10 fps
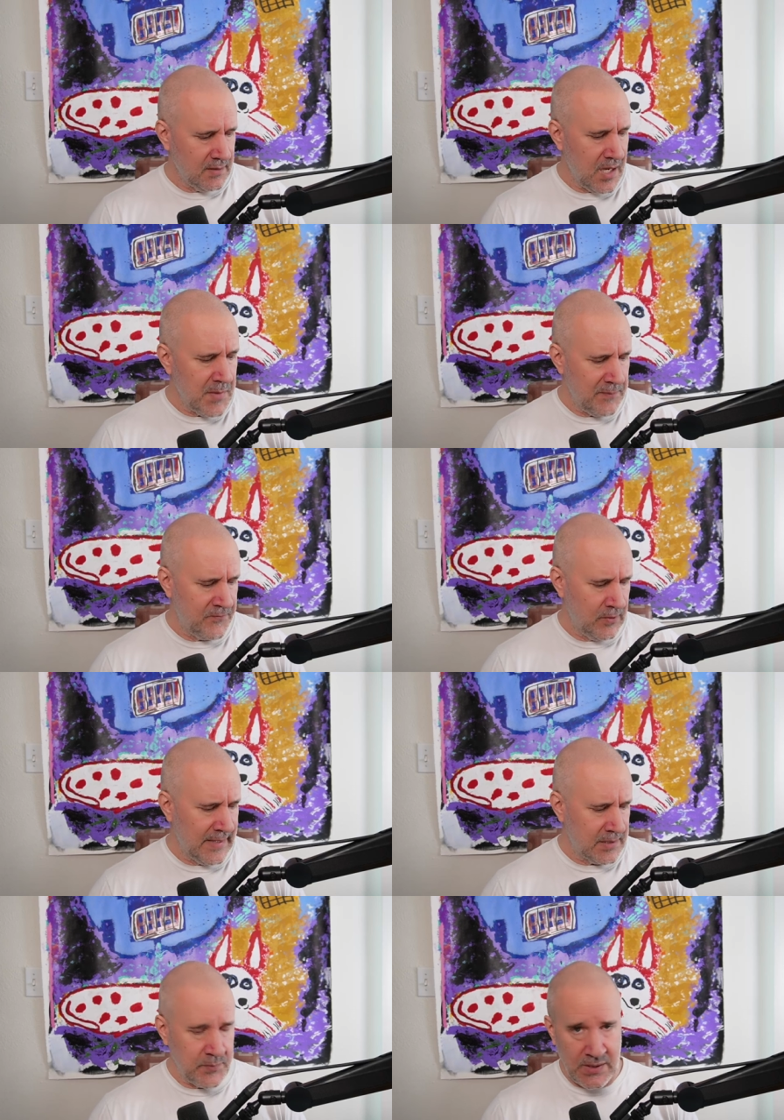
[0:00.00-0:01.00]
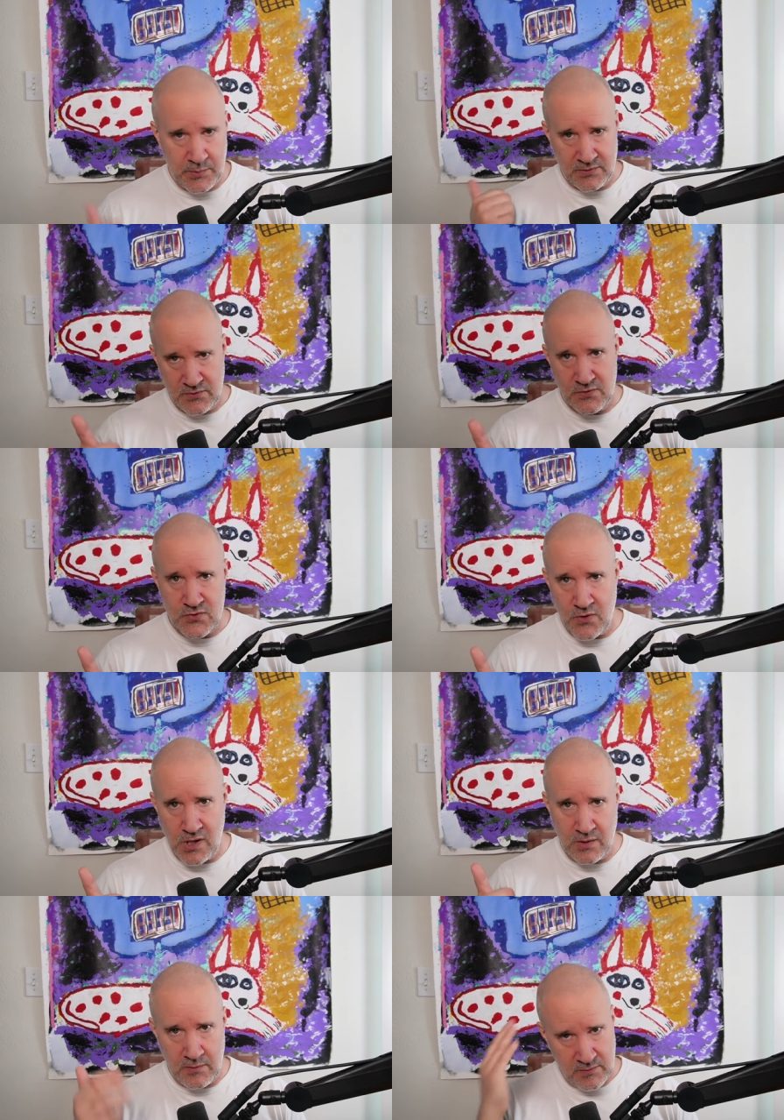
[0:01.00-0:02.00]
come up for a lot of people.
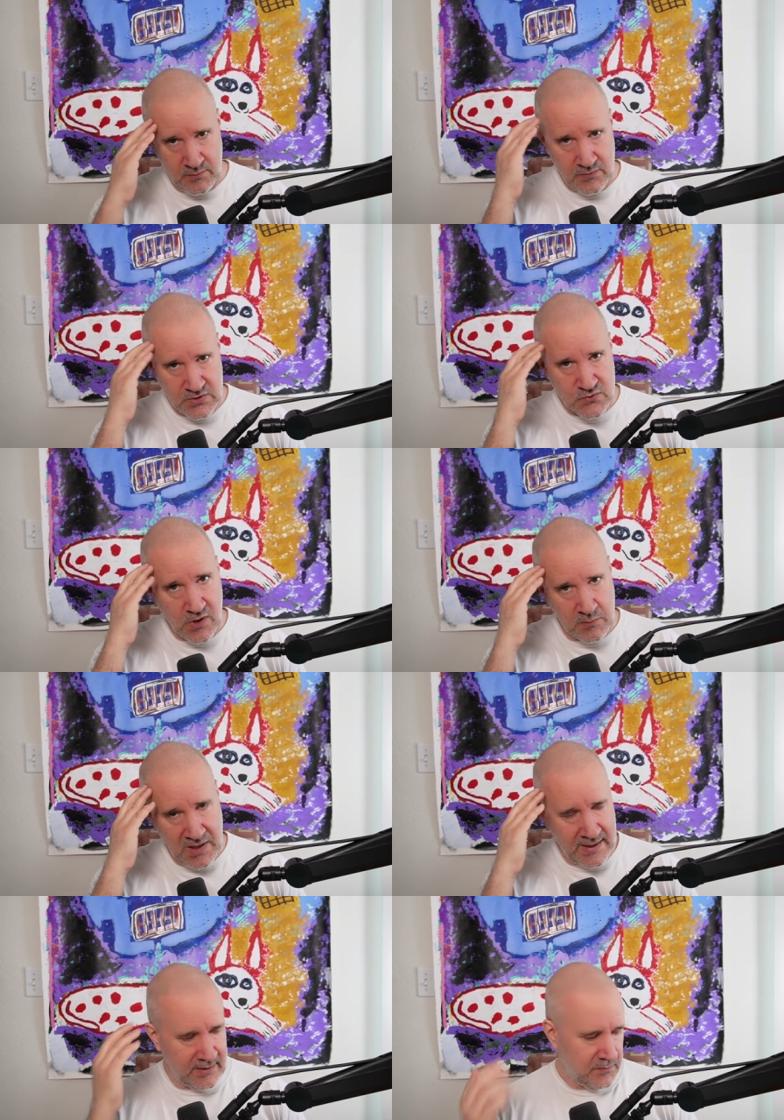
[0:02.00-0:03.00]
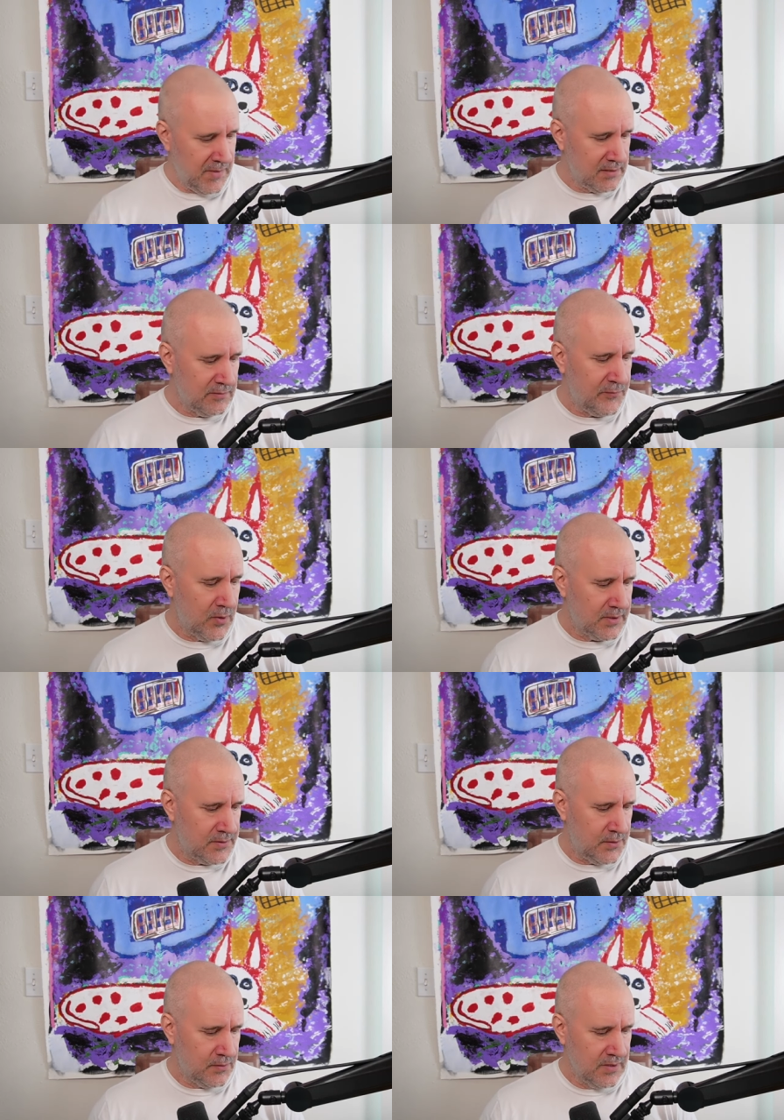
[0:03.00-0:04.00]
Strong strong mind, mental
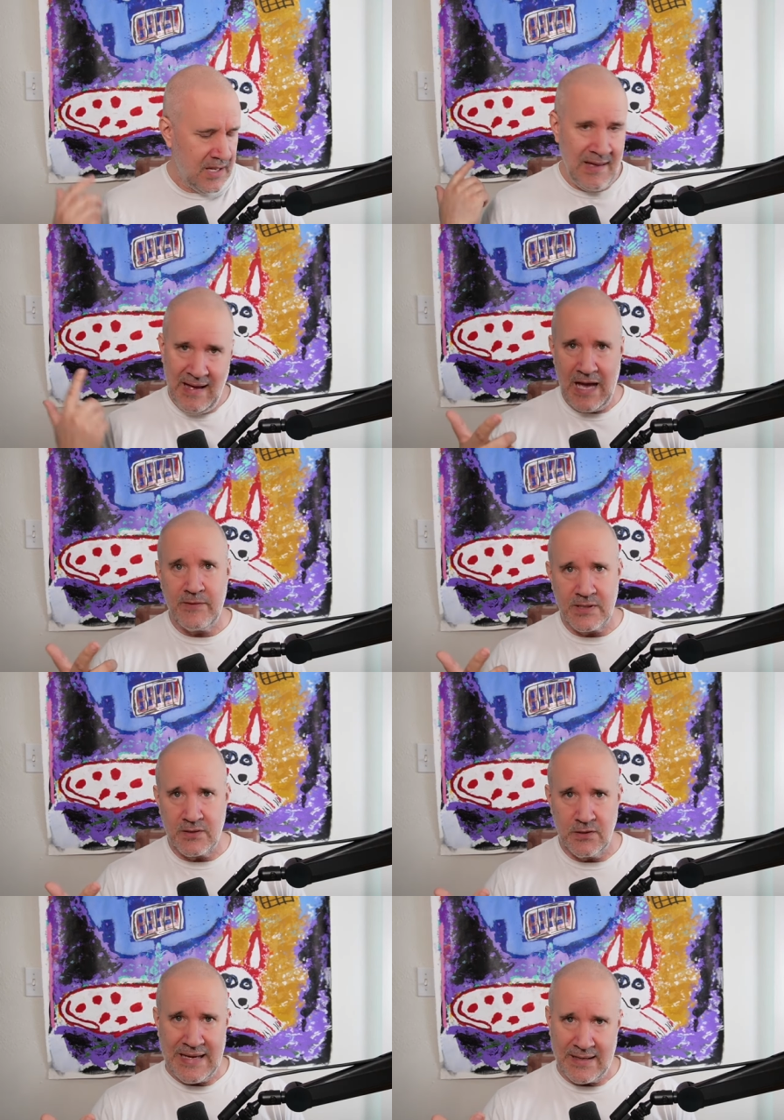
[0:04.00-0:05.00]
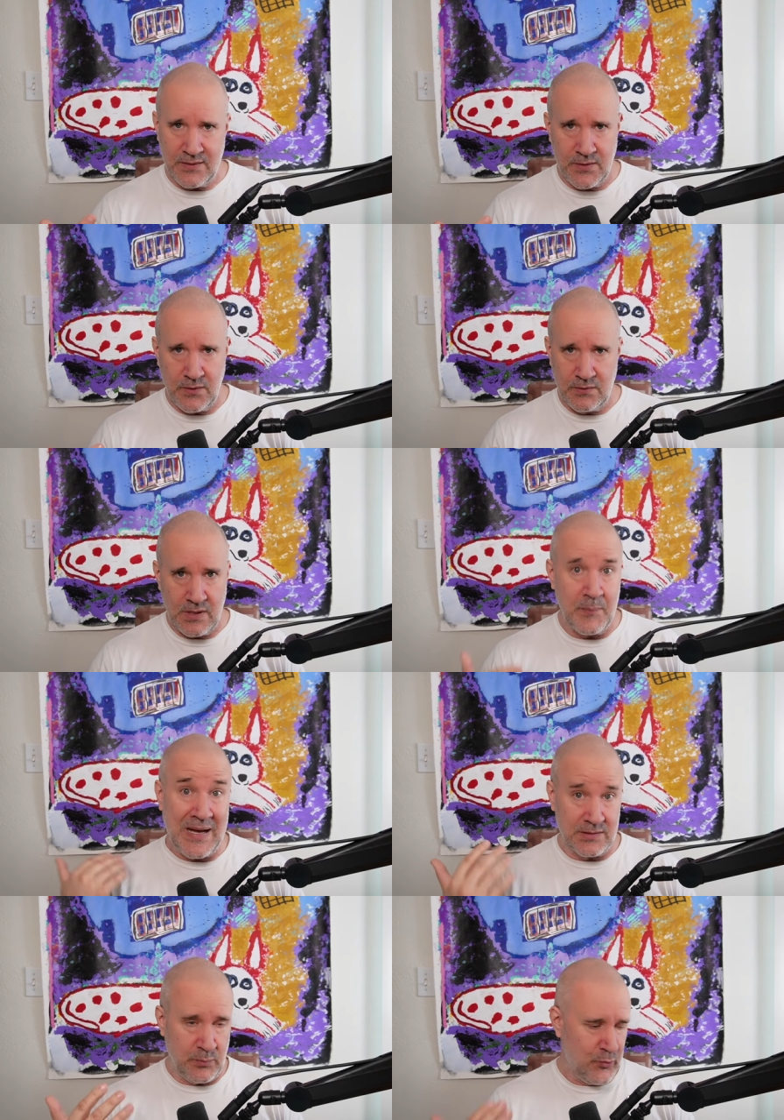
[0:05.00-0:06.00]
fortitude, having a good attitude
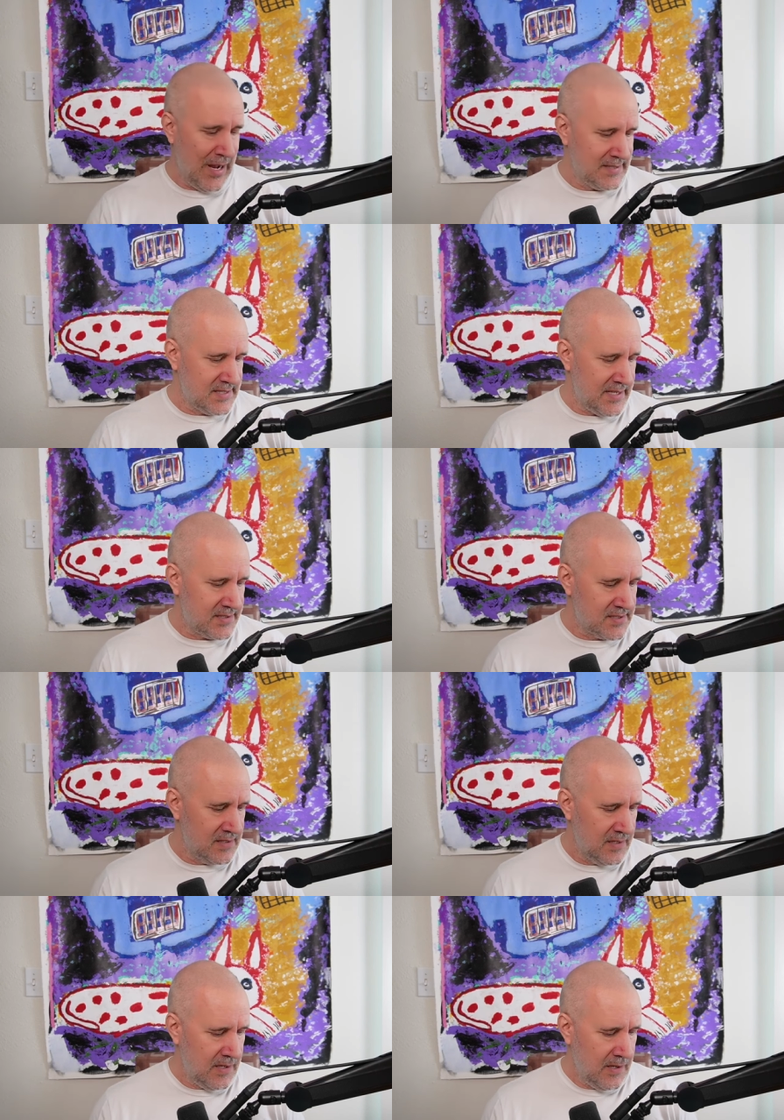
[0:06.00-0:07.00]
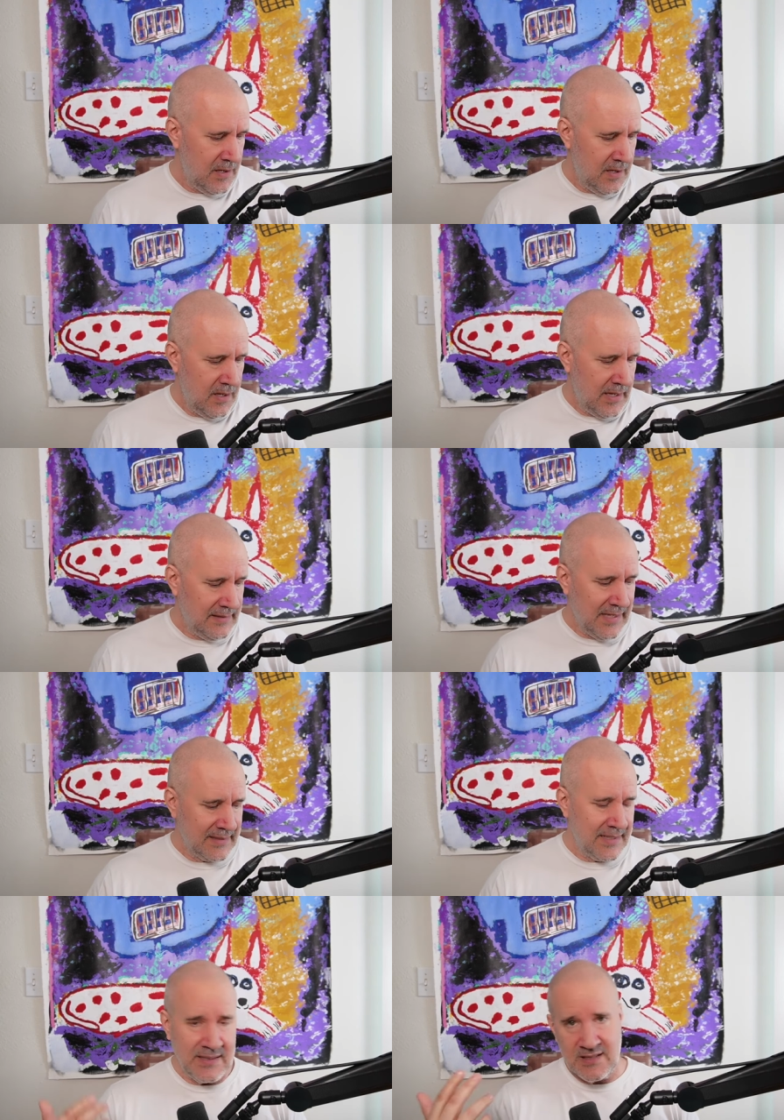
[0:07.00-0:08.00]
about the process and
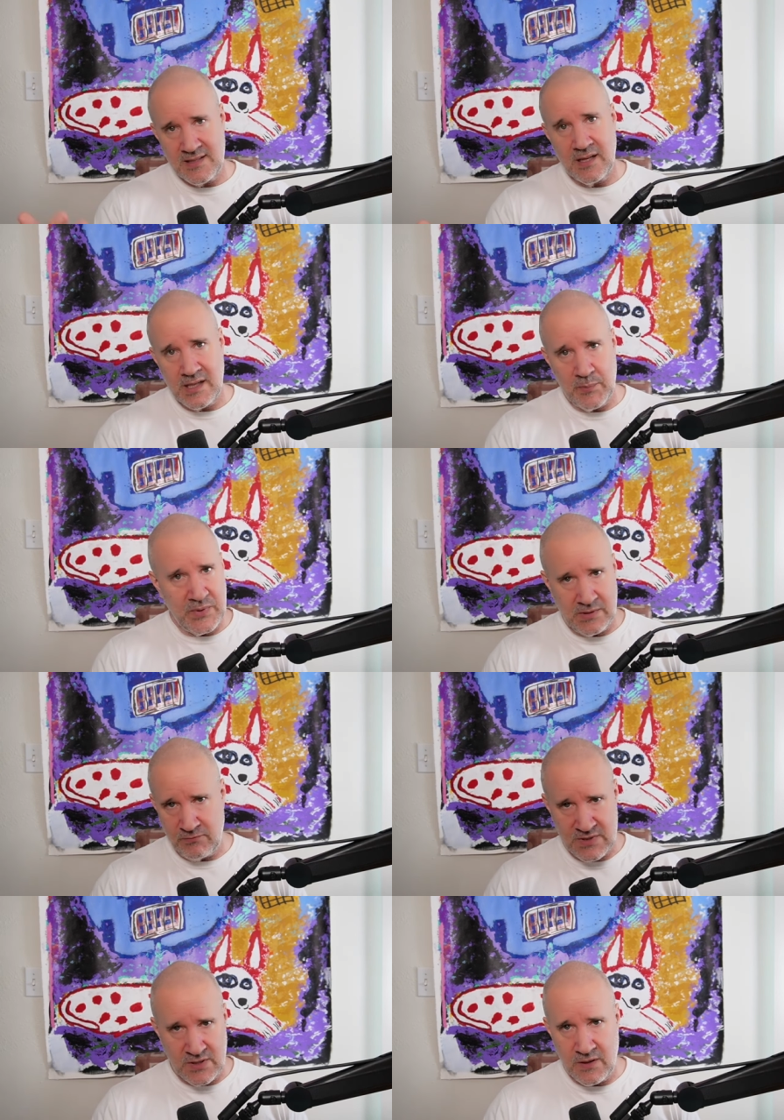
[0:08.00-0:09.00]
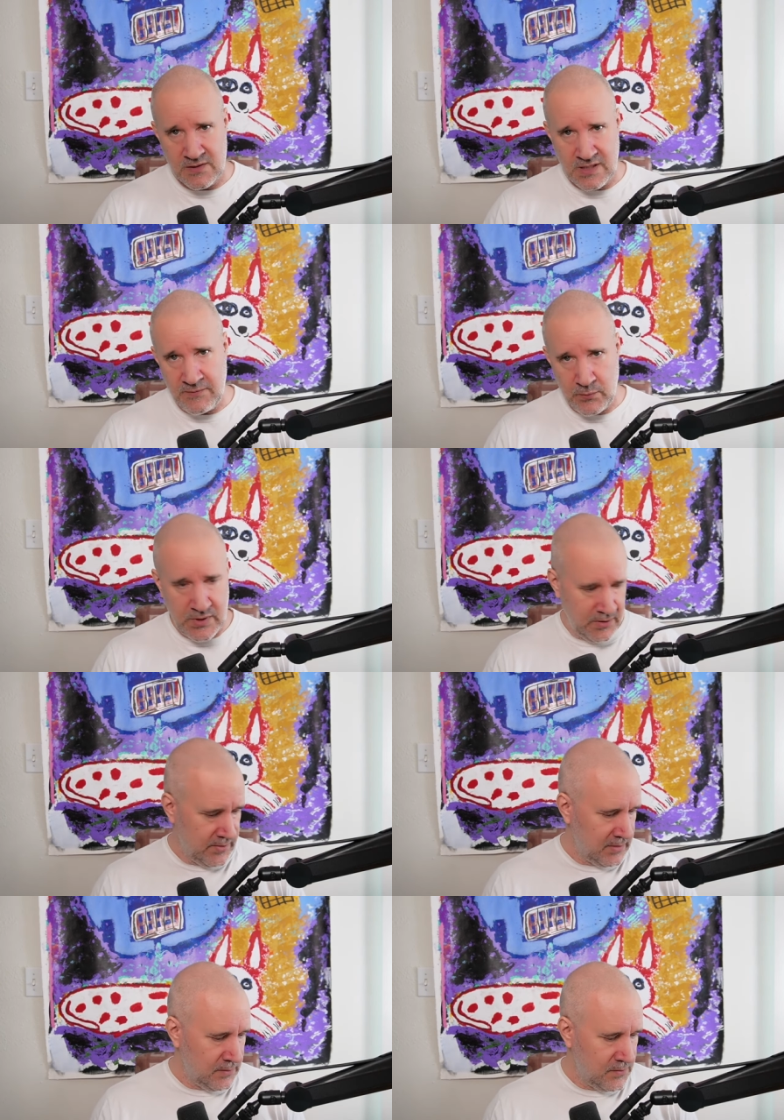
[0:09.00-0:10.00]
not getting stuck up in the results even when you're
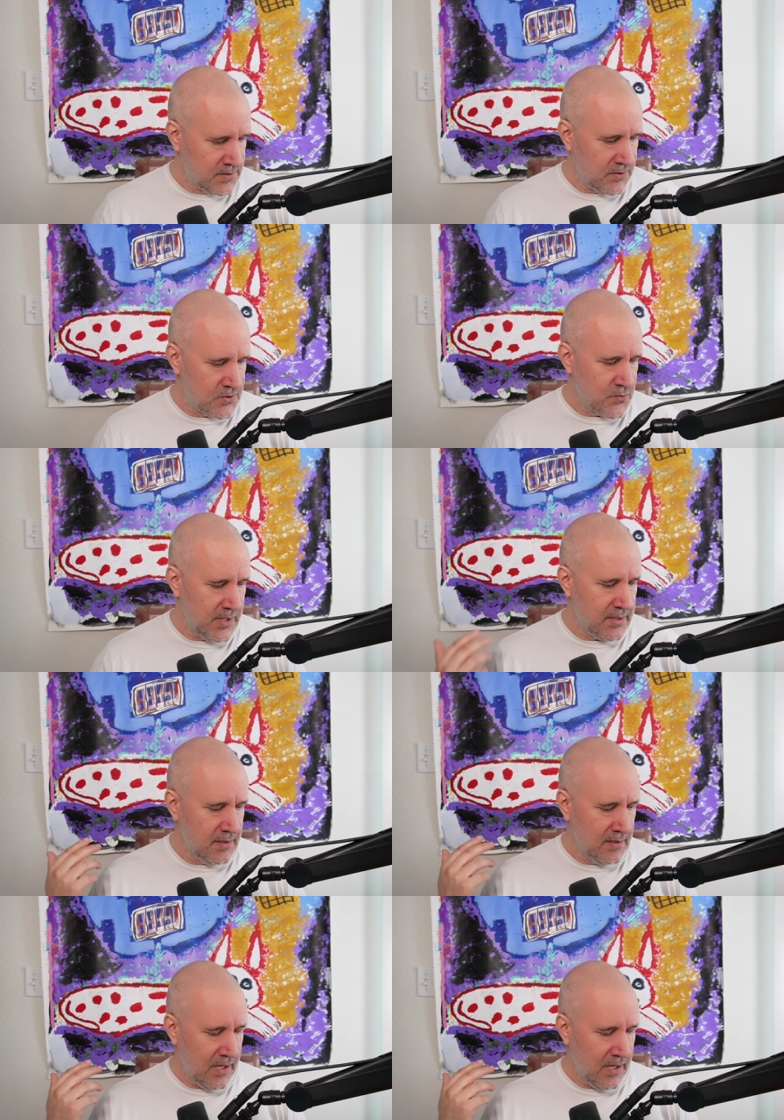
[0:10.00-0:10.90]
in a losing streak.